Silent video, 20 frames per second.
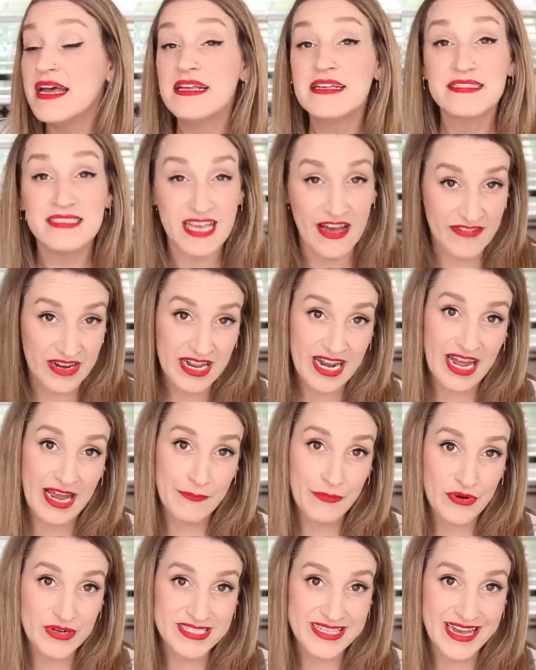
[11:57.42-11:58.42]

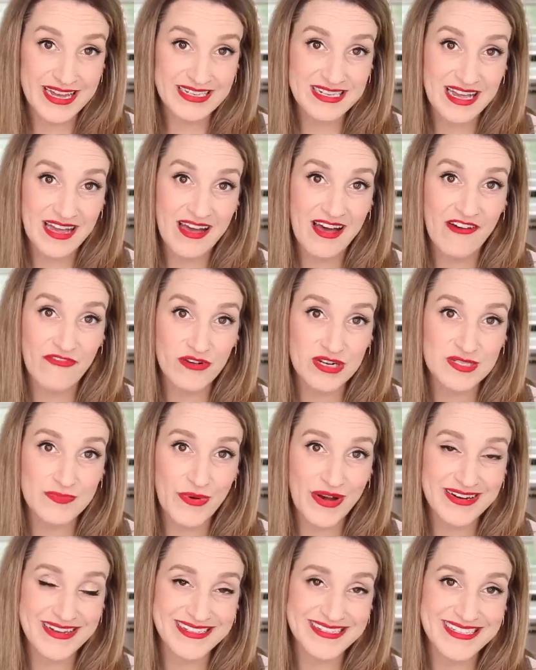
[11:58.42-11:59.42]
79% of
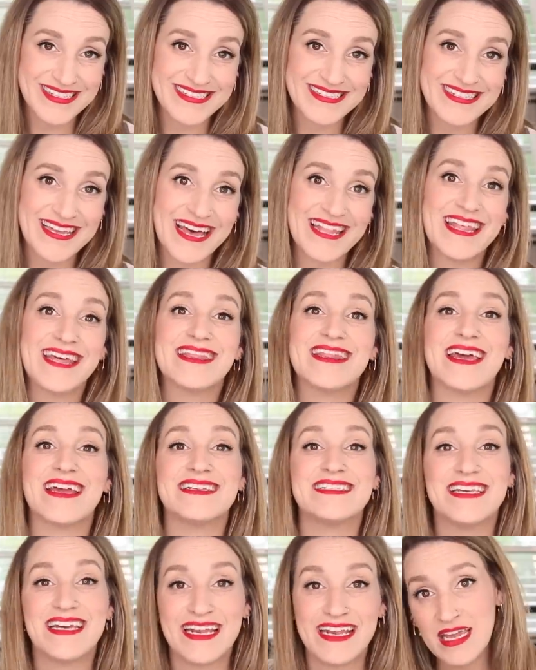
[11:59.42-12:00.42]
respondents said that they
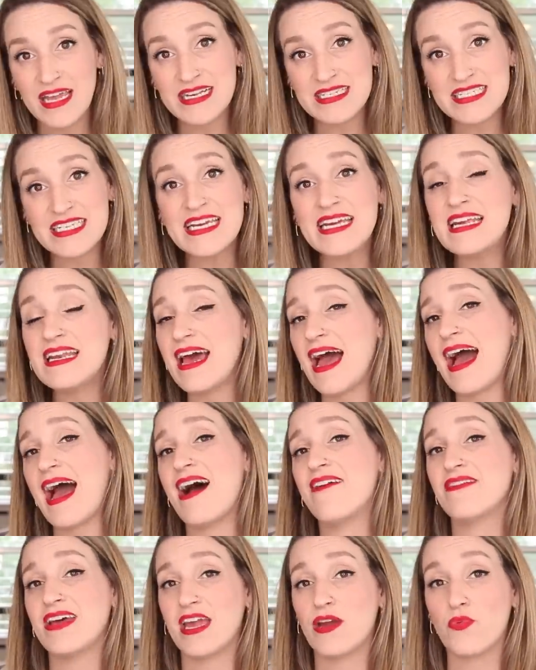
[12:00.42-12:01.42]
did indeed
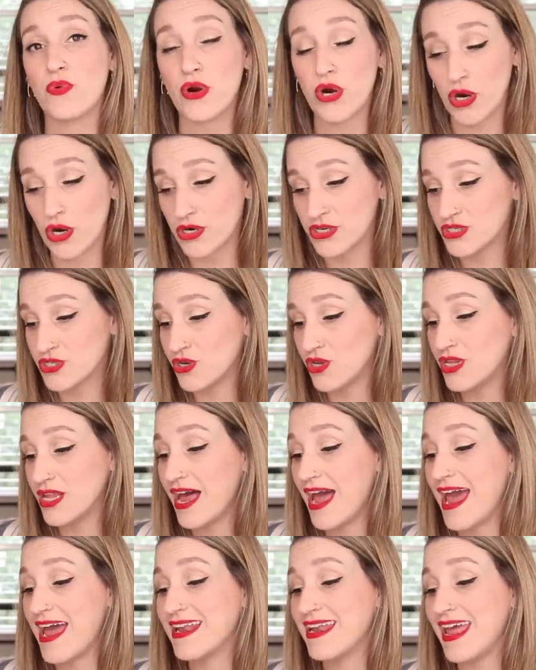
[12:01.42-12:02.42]
have a rehearsal,
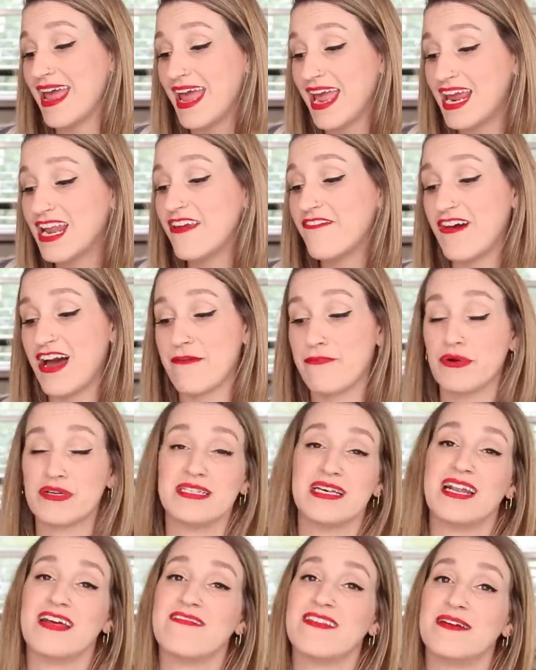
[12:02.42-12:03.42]
and
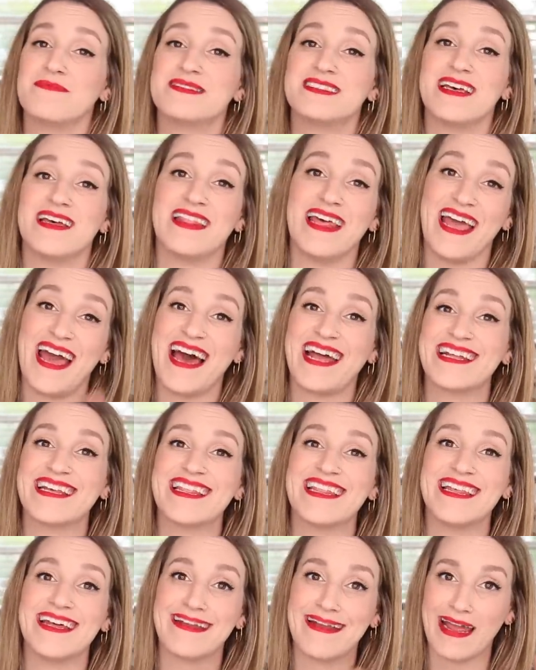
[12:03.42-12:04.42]
85% of them said they had
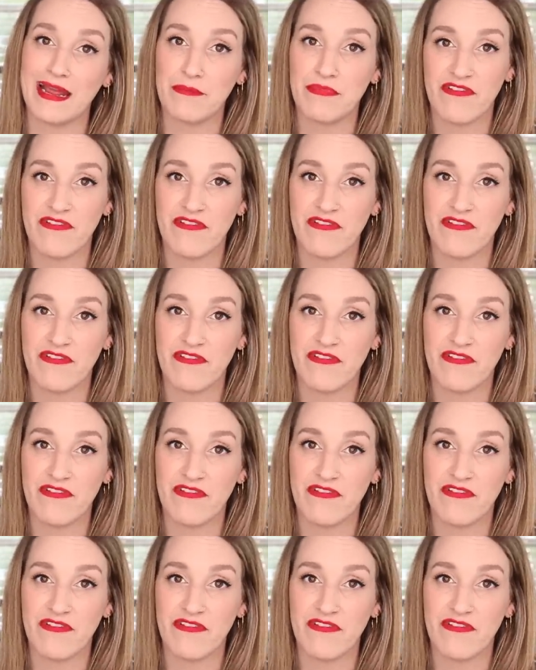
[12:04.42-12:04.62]
it the night